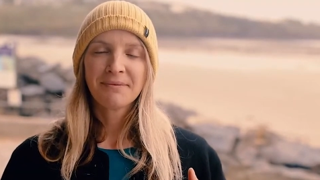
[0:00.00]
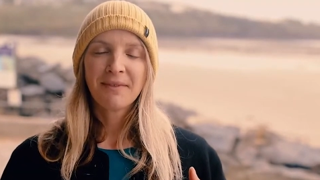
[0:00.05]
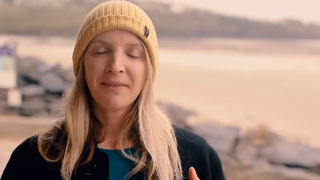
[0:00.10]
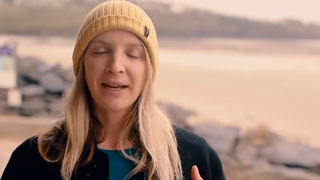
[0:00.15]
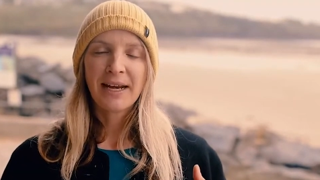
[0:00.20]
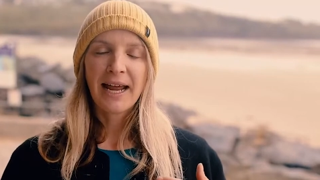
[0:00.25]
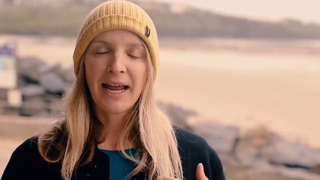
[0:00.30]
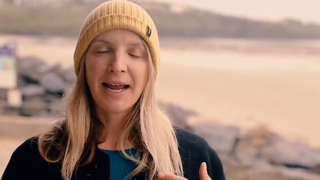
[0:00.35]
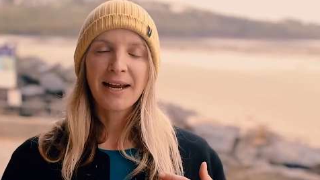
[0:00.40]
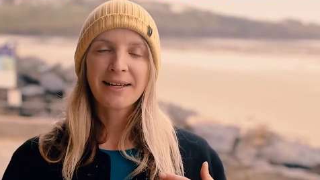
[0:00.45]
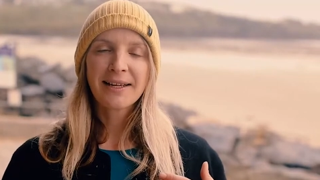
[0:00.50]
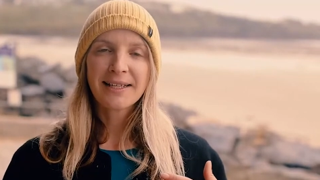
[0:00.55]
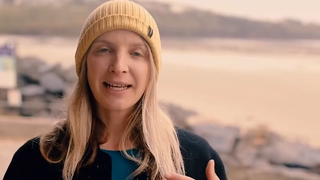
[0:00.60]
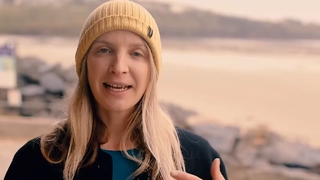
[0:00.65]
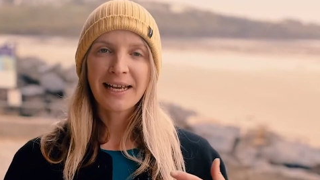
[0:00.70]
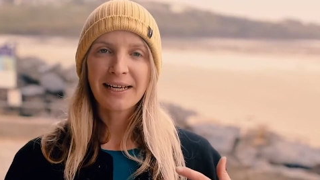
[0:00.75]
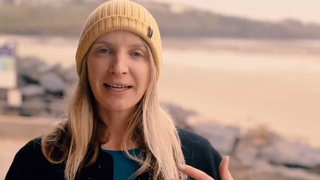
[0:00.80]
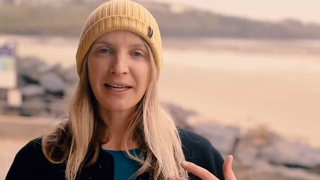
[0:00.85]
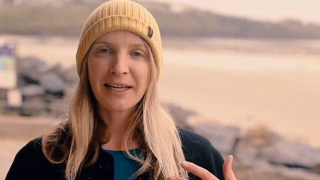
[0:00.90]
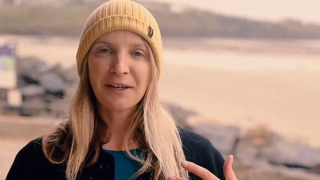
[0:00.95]
and
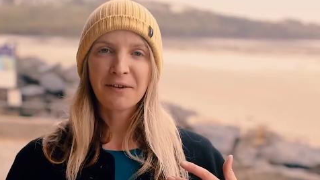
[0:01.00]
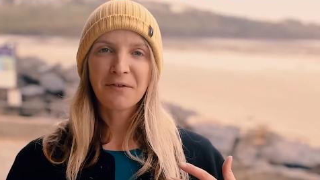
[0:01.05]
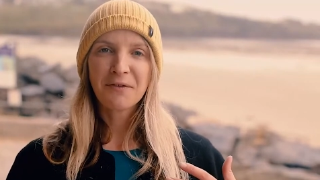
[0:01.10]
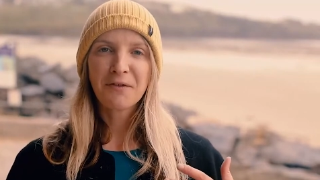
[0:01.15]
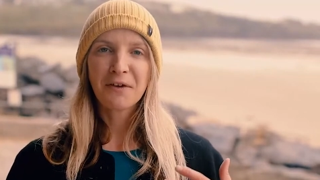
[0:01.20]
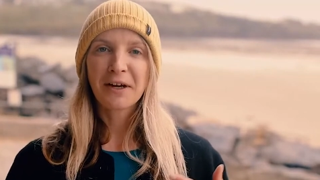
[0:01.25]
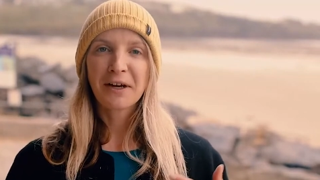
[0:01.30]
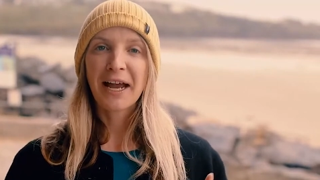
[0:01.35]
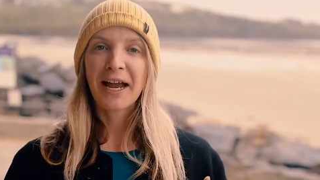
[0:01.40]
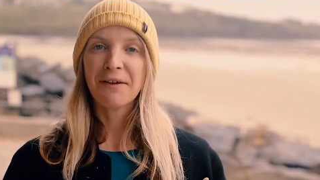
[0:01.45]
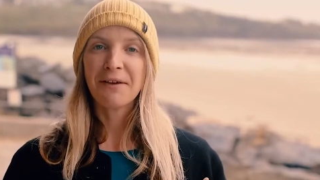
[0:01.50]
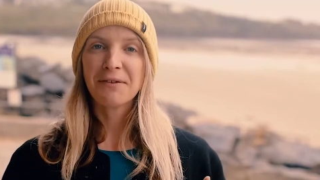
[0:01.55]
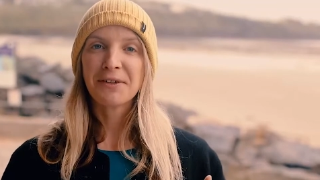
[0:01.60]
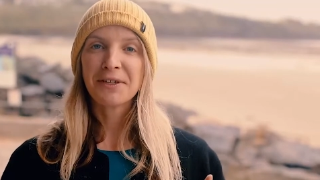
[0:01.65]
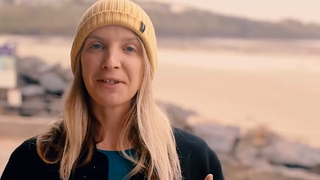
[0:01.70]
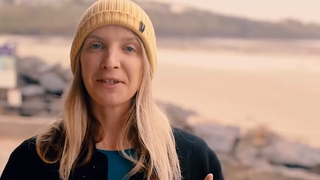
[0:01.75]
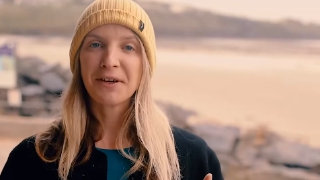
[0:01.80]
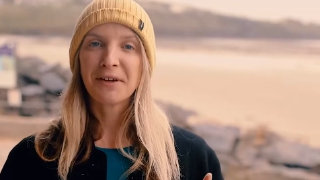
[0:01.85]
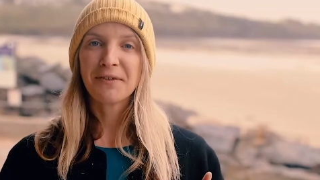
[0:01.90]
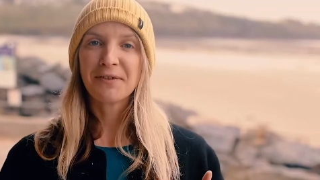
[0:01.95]
exhaling for a
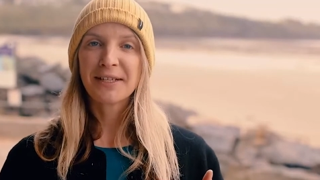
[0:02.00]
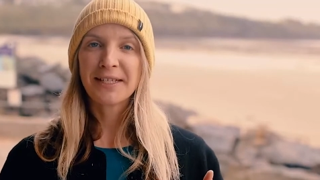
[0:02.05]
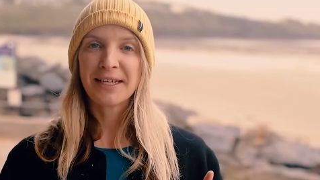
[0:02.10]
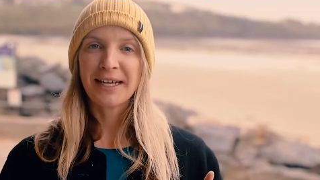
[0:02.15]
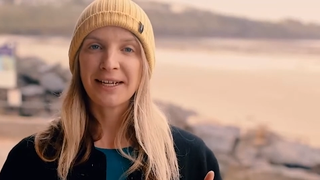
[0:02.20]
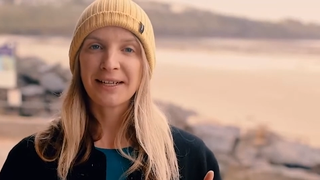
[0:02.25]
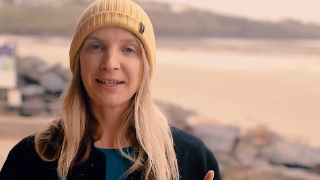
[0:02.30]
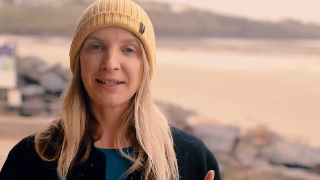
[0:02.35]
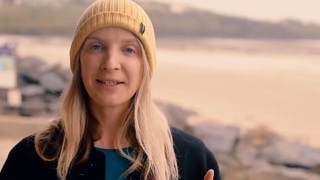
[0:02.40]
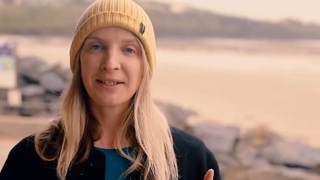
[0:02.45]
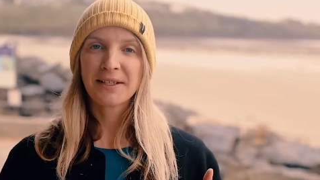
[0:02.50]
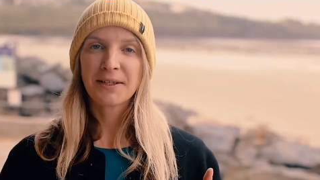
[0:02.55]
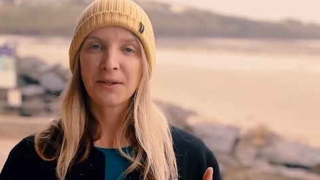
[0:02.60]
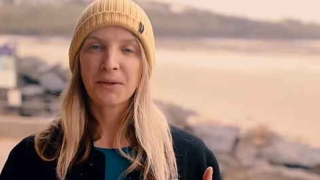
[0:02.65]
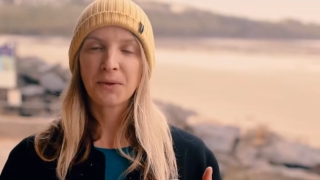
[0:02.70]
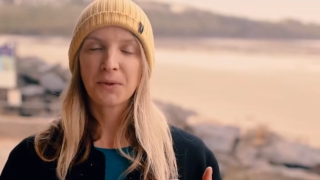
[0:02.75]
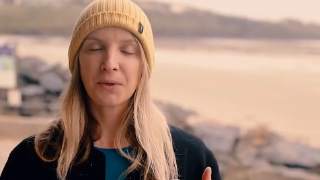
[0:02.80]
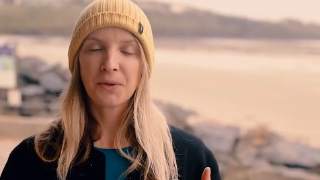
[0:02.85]
count of six.